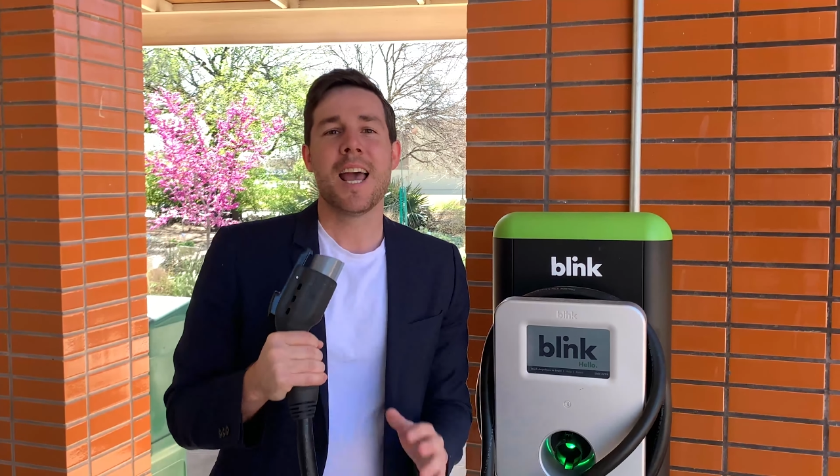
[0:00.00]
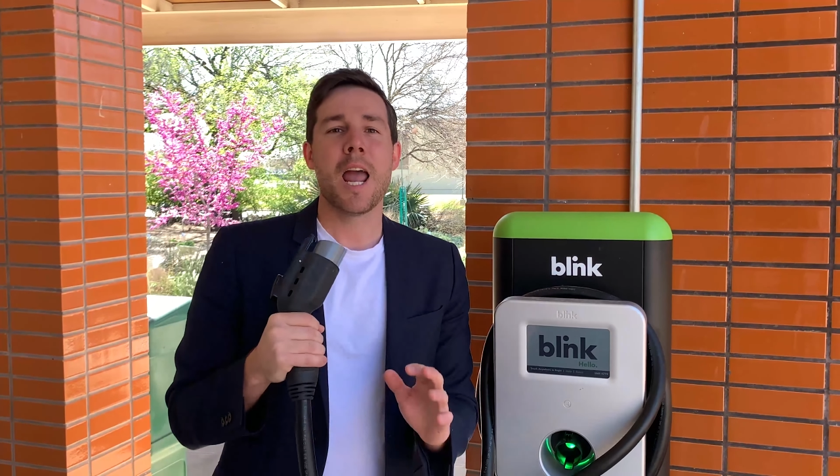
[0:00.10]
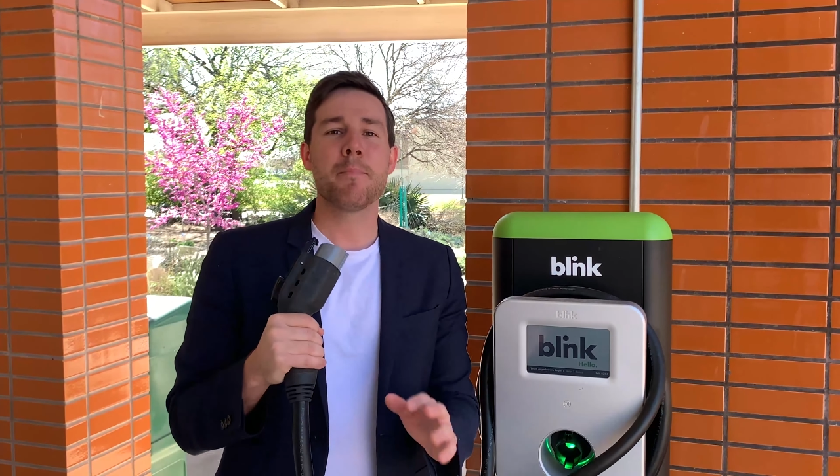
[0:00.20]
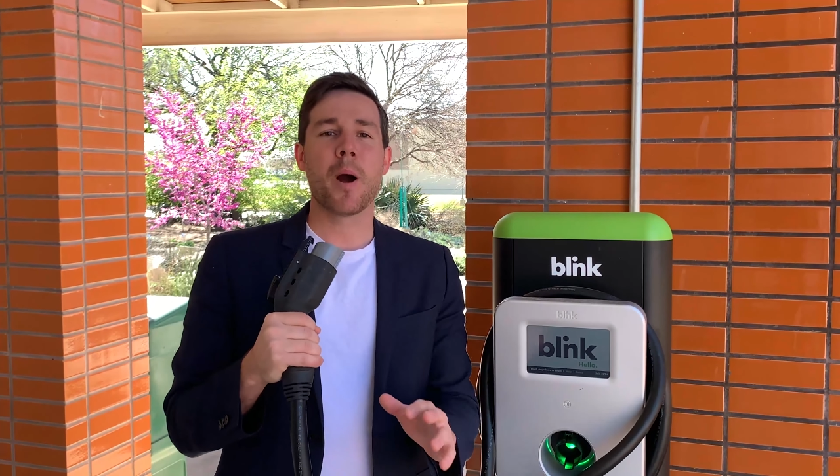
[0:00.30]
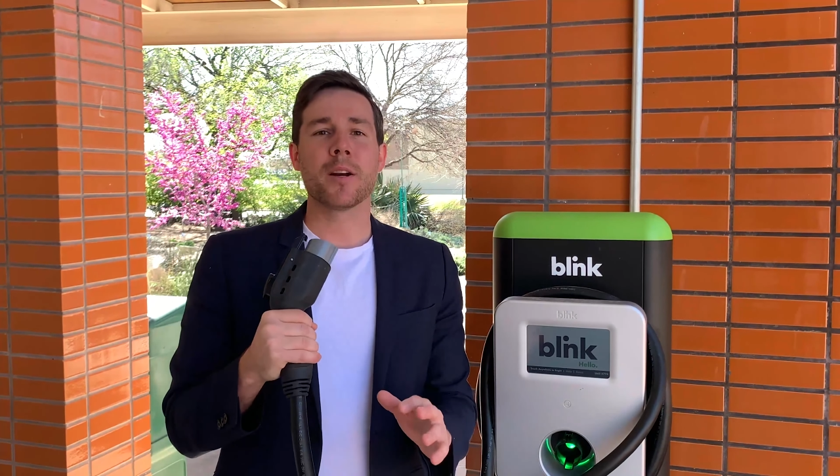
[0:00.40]

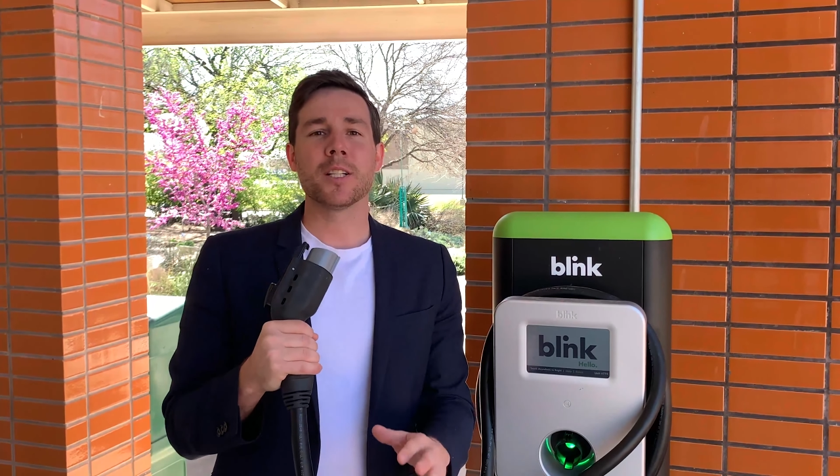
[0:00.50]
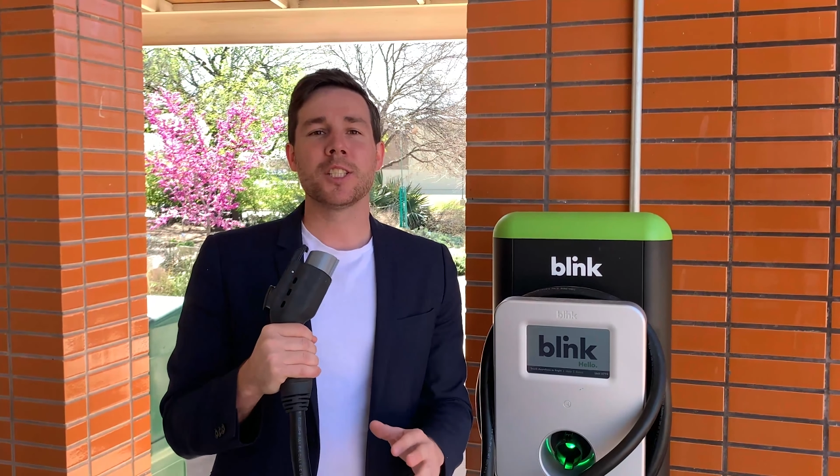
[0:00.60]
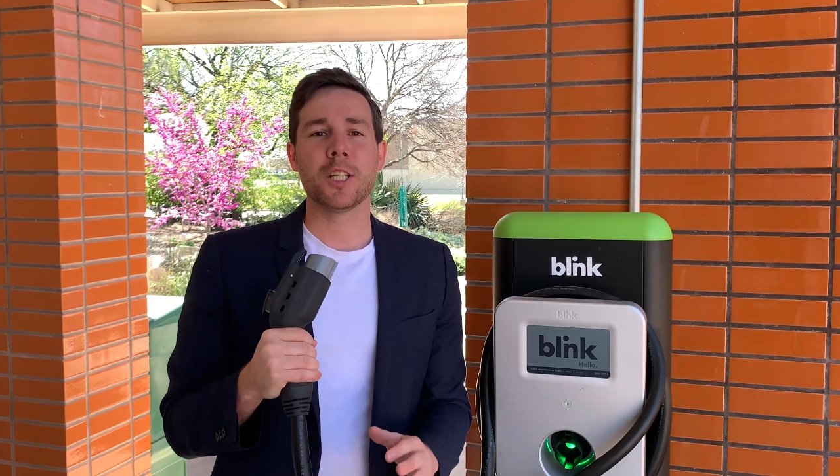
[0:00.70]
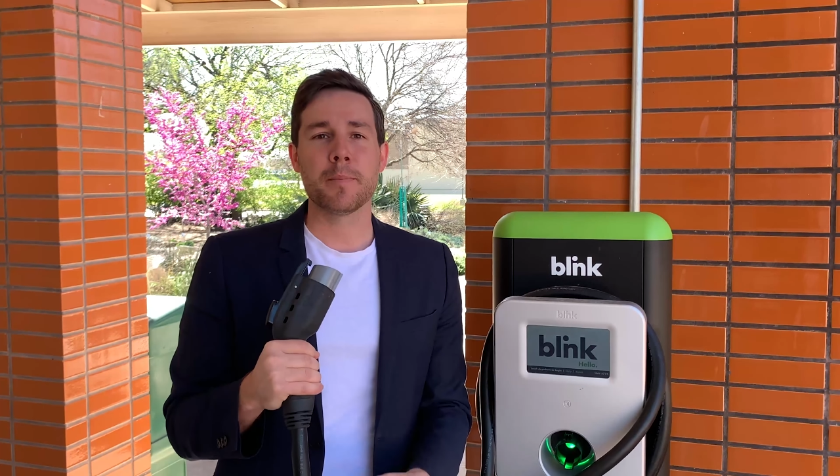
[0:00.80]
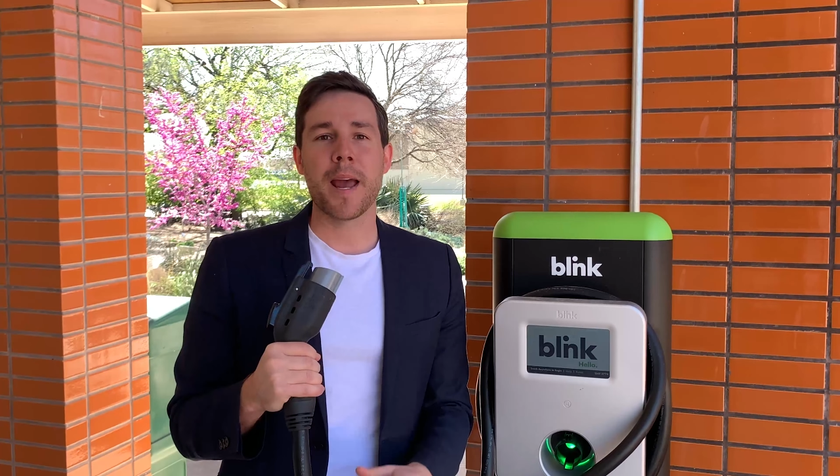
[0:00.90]
a
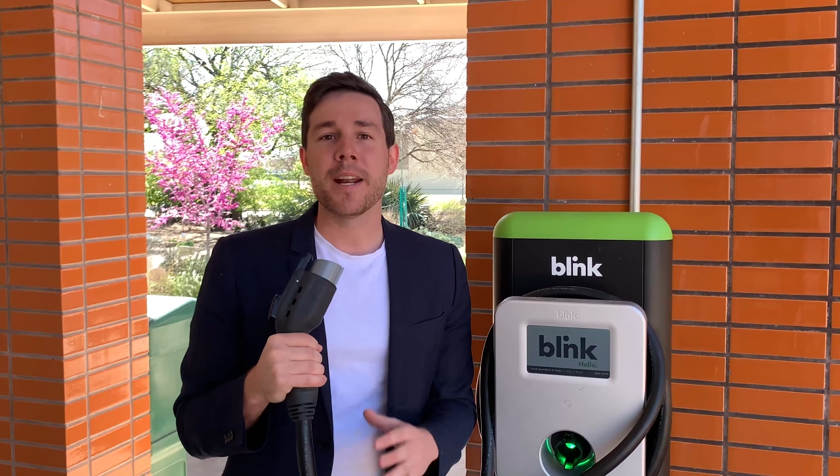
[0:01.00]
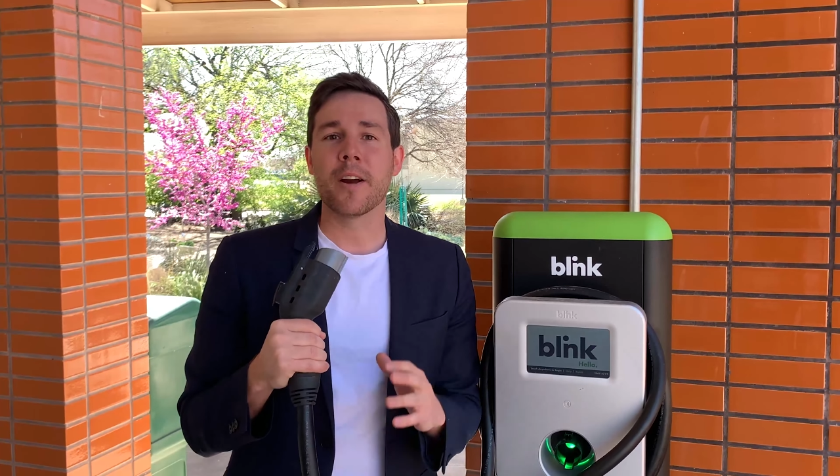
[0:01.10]
partnership and